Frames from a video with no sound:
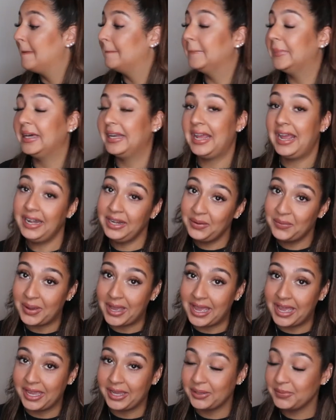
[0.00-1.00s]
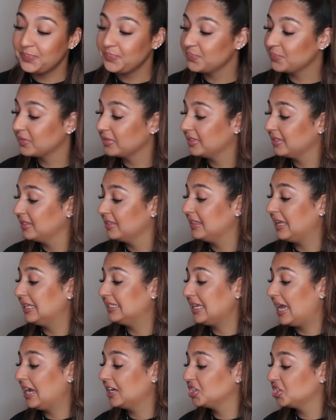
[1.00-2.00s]
But anyway,
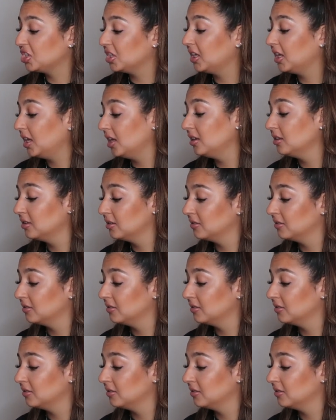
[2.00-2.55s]
that's actually